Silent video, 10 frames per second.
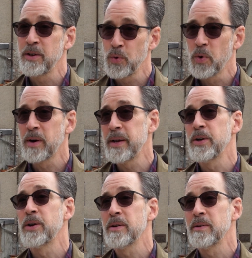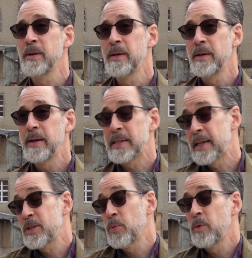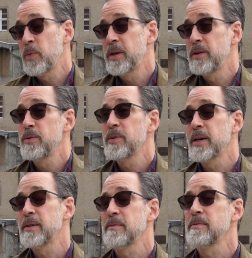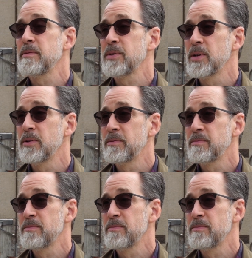and you are here. And that's one way to do that. So